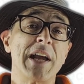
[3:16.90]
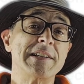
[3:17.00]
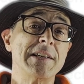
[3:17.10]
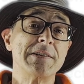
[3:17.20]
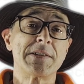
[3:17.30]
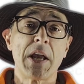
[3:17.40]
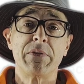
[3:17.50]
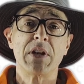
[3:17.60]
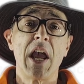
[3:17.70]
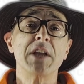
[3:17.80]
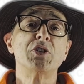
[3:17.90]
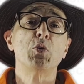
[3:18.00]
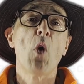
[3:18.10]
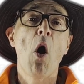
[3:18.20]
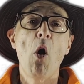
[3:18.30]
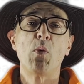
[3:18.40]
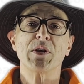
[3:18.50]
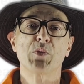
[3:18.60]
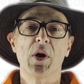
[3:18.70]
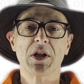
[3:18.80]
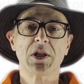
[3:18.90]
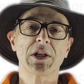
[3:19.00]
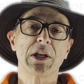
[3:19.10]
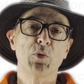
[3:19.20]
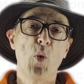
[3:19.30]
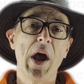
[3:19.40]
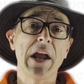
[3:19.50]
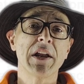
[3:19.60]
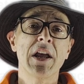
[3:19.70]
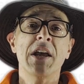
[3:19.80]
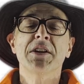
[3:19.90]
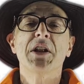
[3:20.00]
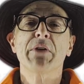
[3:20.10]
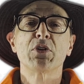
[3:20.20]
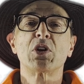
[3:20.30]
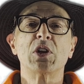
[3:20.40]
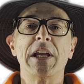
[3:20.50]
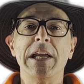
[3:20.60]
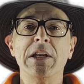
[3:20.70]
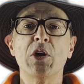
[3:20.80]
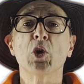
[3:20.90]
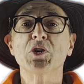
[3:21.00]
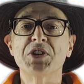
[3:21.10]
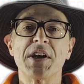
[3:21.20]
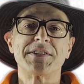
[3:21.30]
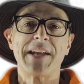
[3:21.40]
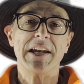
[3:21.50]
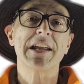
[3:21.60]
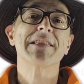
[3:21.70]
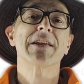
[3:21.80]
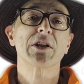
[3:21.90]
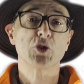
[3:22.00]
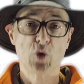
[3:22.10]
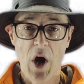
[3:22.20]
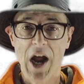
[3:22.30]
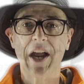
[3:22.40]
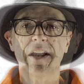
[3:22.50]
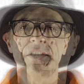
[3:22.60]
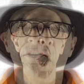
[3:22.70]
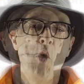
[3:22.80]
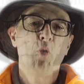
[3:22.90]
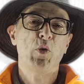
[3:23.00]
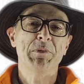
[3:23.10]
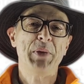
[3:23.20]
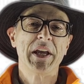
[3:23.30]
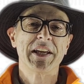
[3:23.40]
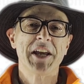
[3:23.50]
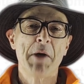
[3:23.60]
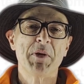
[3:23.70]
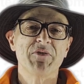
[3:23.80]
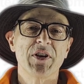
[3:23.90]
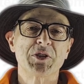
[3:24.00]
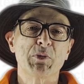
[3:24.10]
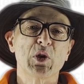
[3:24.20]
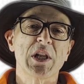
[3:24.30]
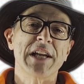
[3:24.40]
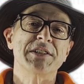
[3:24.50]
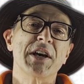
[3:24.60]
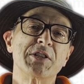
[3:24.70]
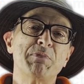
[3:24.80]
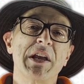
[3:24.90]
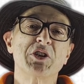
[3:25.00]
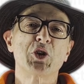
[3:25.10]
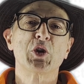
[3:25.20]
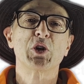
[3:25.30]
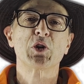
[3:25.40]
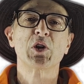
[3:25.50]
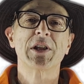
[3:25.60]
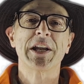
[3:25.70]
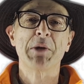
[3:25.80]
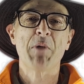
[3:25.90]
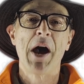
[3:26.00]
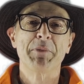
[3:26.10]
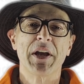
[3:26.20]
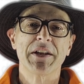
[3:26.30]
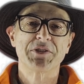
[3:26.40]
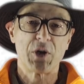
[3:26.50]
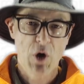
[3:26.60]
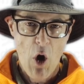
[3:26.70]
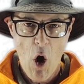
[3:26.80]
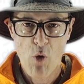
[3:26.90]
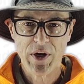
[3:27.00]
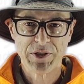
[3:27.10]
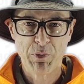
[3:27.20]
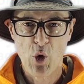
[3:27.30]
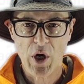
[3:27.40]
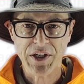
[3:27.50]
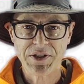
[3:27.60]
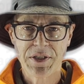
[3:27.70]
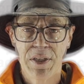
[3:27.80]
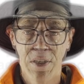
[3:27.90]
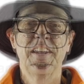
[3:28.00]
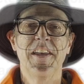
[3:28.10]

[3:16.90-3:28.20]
1978, you always want to clean wet. Never clean or dust anything dry. When picking up invisible lead dust, make sure your cleaning mop heads are always moist.